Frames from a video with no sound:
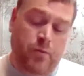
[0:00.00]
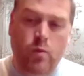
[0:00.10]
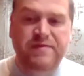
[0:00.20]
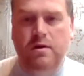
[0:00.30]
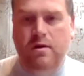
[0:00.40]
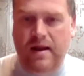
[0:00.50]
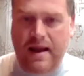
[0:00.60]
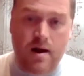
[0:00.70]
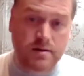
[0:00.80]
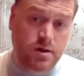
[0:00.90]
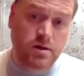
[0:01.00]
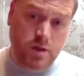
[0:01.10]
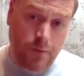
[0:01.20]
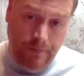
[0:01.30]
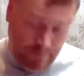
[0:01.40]
We've still got to get our doors
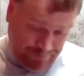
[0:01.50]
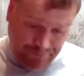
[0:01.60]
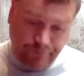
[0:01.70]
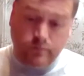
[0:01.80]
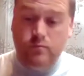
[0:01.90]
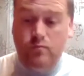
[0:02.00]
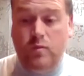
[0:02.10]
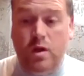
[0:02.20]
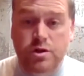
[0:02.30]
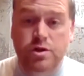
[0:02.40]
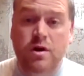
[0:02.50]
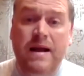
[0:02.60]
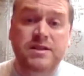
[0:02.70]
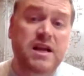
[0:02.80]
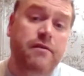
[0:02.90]
open to try
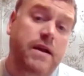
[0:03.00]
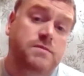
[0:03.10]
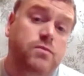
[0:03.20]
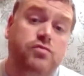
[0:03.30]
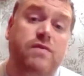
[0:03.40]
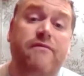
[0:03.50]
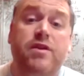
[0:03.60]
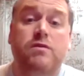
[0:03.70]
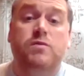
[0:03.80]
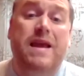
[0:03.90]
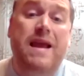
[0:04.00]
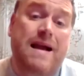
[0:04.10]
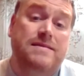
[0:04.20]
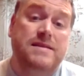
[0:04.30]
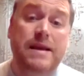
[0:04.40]
and generate as much revenue as we
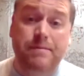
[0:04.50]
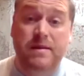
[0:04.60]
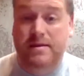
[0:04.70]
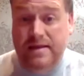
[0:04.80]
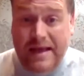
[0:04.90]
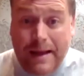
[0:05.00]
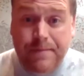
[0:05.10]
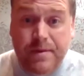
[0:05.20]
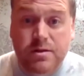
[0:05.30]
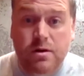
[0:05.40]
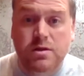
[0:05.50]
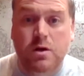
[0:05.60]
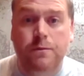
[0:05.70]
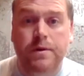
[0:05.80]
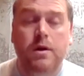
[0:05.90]
can to keep the doors open.